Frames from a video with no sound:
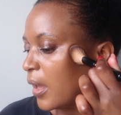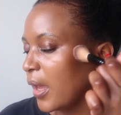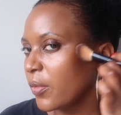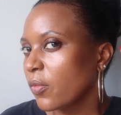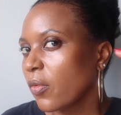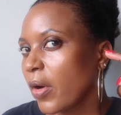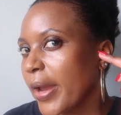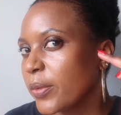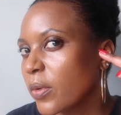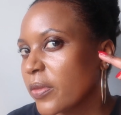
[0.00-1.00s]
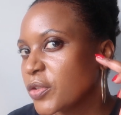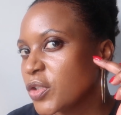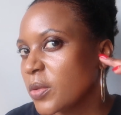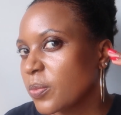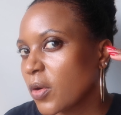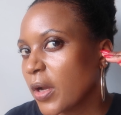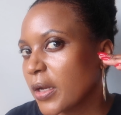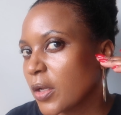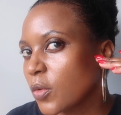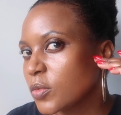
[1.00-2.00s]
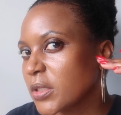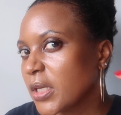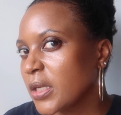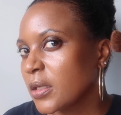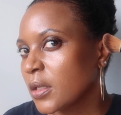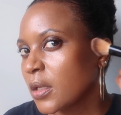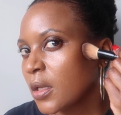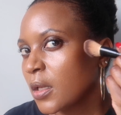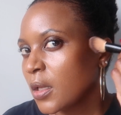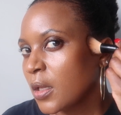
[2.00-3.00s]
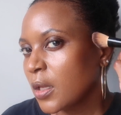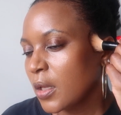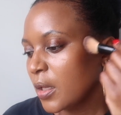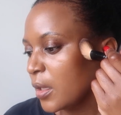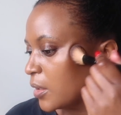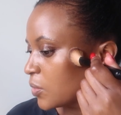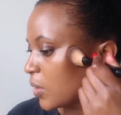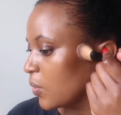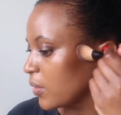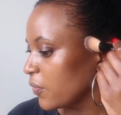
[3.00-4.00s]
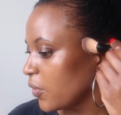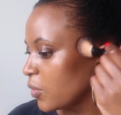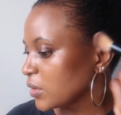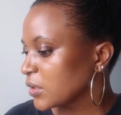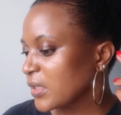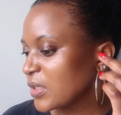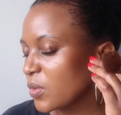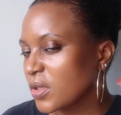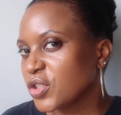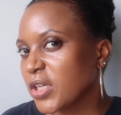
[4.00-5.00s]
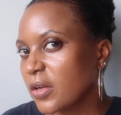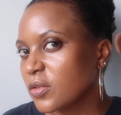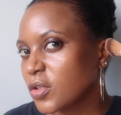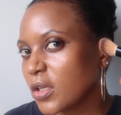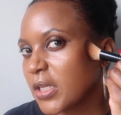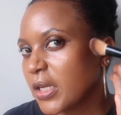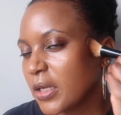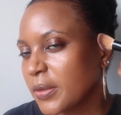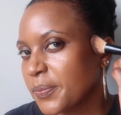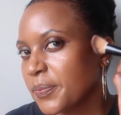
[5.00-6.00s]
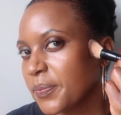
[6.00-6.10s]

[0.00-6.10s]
and right where the cheekbone kind of goes in is where you want to focus, because that's where the shadow starts hitting.